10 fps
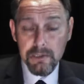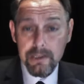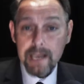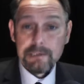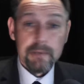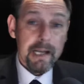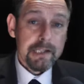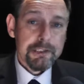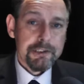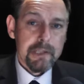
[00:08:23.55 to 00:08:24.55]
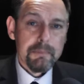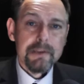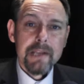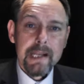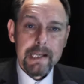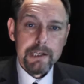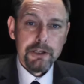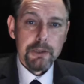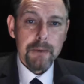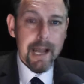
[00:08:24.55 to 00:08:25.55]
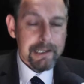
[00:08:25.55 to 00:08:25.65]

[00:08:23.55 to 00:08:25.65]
UK's relationship with the EU